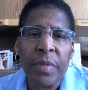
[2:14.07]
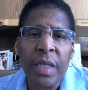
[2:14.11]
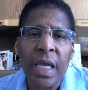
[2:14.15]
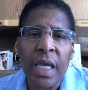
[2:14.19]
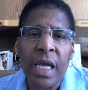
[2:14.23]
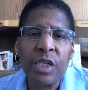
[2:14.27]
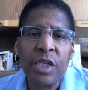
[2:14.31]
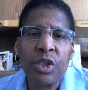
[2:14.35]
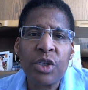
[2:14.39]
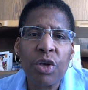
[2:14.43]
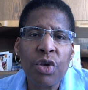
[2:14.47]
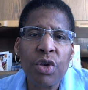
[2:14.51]

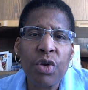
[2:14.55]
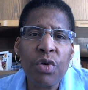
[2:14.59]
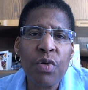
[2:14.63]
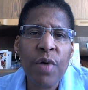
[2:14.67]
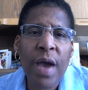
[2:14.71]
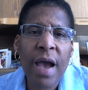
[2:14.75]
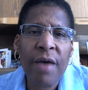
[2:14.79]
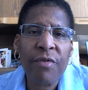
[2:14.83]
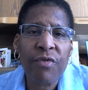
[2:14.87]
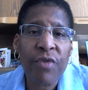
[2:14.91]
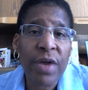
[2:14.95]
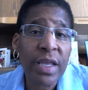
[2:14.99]
And so you
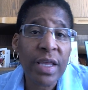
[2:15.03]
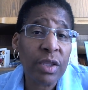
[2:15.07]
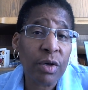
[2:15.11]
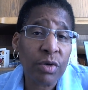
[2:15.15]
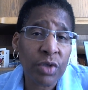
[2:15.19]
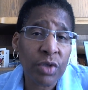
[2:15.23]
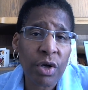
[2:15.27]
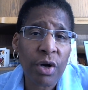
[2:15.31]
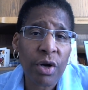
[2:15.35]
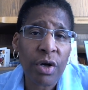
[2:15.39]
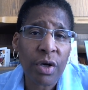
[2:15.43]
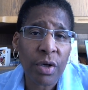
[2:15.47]
have read
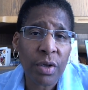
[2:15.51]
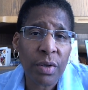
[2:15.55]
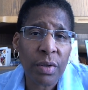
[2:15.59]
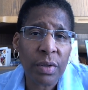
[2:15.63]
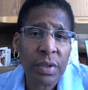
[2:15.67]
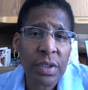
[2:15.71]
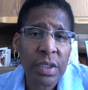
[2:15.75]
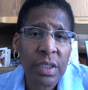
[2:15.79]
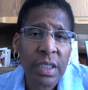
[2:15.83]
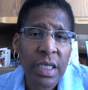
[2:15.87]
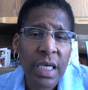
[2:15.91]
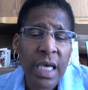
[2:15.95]
those
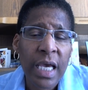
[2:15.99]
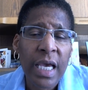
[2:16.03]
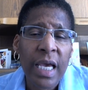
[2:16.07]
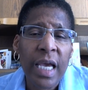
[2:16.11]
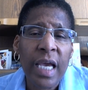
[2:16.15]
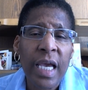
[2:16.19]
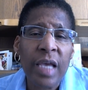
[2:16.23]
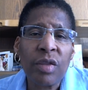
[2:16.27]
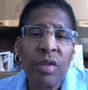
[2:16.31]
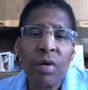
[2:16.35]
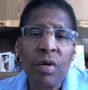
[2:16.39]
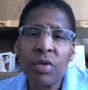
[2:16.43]
articles.
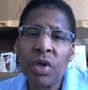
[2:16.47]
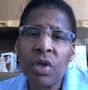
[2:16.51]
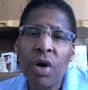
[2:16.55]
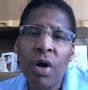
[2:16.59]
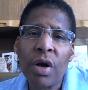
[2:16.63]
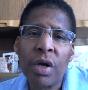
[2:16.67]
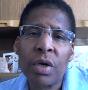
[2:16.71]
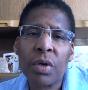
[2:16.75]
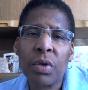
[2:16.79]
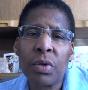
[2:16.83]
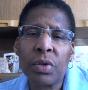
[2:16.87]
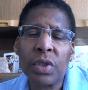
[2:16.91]
And those
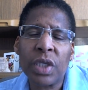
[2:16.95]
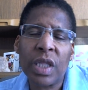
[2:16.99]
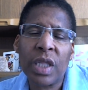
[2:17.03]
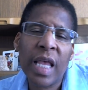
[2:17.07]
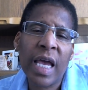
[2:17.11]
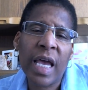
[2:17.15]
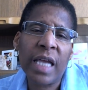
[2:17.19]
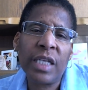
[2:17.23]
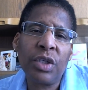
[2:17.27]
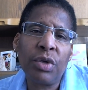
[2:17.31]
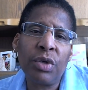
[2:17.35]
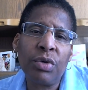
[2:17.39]
articles
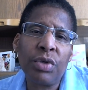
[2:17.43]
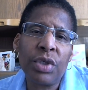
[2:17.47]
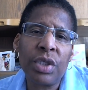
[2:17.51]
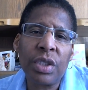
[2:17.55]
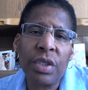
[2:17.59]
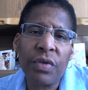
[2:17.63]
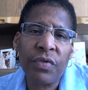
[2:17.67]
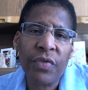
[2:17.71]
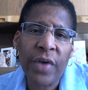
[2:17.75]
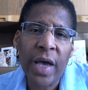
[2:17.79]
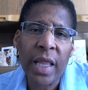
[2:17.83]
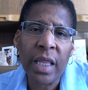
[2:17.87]
led you to
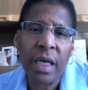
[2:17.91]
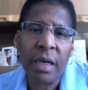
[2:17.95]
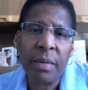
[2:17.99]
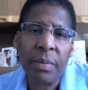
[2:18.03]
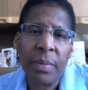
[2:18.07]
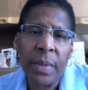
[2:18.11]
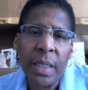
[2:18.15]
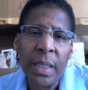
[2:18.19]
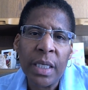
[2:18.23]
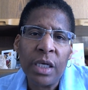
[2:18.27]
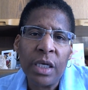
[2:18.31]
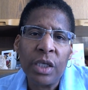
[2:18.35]

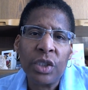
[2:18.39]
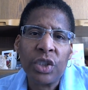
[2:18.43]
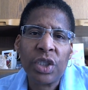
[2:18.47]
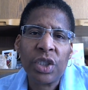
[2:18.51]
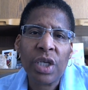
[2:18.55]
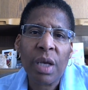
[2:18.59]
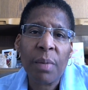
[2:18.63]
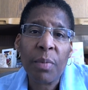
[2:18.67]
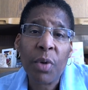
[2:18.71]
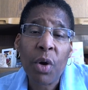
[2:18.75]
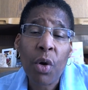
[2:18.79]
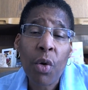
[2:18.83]
develop
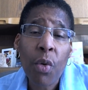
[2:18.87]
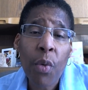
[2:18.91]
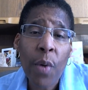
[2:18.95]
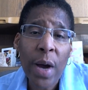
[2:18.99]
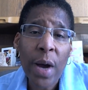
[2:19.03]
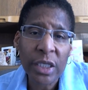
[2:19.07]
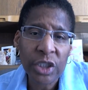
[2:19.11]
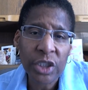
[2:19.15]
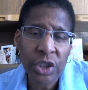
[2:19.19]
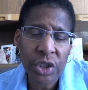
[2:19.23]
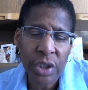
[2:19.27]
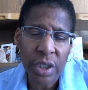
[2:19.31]
some
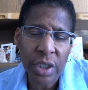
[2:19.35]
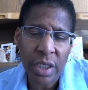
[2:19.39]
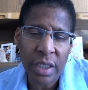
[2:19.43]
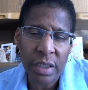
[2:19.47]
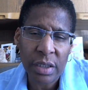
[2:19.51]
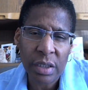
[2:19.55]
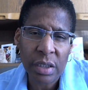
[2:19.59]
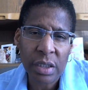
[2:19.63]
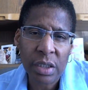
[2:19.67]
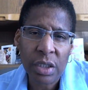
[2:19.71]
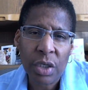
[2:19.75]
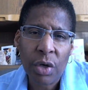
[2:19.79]

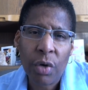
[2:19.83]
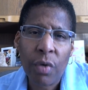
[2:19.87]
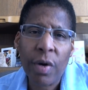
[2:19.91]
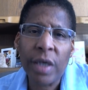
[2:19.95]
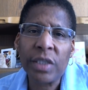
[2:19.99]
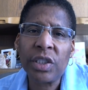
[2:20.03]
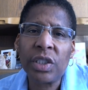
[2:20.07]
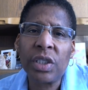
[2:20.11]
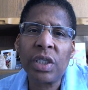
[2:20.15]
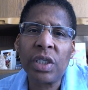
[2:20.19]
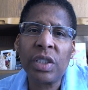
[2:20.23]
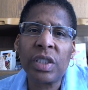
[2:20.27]
questions
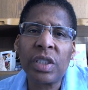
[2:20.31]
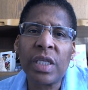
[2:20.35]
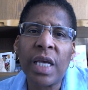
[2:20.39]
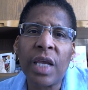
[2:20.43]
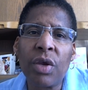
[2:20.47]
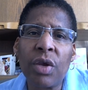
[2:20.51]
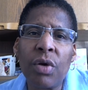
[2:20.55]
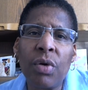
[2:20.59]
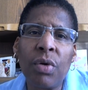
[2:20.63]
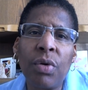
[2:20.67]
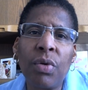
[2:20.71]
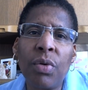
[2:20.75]
that
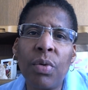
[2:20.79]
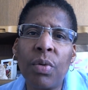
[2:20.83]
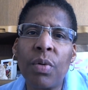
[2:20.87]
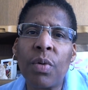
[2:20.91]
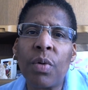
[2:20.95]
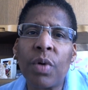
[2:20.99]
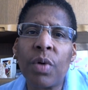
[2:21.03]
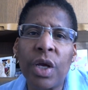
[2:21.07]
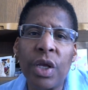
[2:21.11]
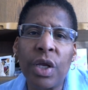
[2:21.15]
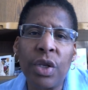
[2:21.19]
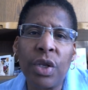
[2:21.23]
you
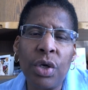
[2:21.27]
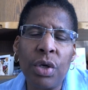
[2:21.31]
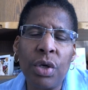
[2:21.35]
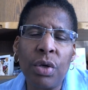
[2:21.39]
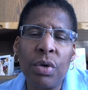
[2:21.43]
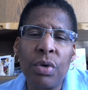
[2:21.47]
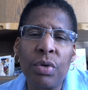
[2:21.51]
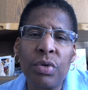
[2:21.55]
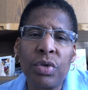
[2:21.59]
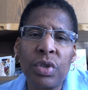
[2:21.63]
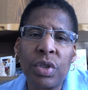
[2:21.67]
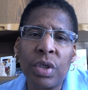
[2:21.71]
can
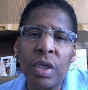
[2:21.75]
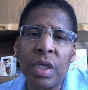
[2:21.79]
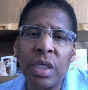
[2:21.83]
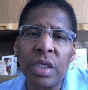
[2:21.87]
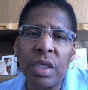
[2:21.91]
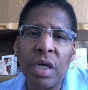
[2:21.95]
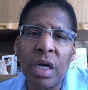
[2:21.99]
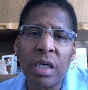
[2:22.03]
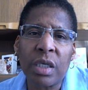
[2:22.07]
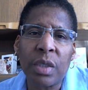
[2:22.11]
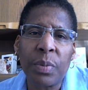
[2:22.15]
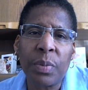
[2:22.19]
use to
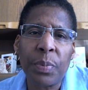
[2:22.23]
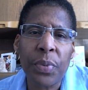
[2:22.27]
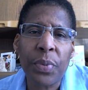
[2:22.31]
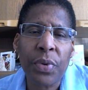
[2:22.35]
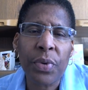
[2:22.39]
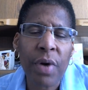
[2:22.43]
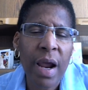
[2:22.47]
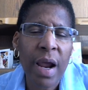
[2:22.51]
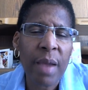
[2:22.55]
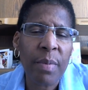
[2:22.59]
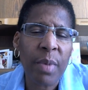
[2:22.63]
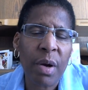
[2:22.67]
conduct
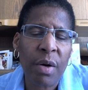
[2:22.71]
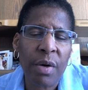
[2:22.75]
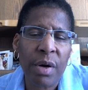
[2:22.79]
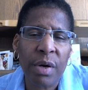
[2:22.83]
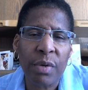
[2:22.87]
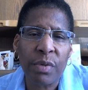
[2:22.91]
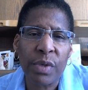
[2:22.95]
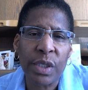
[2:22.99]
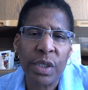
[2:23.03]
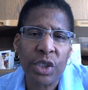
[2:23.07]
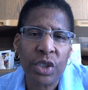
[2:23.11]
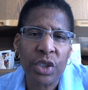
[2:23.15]
primary
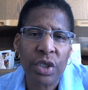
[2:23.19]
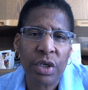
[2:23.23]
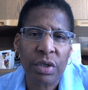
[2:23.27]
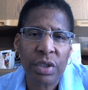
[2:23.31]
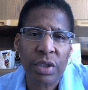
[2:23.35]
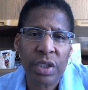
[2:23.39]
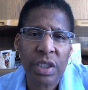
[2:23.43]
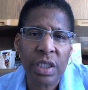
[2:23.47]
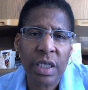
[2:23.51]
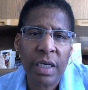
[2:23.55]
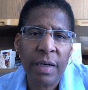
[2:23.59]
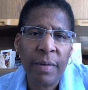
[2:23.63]

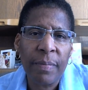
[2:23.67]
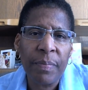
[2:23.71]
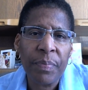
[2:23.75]
research.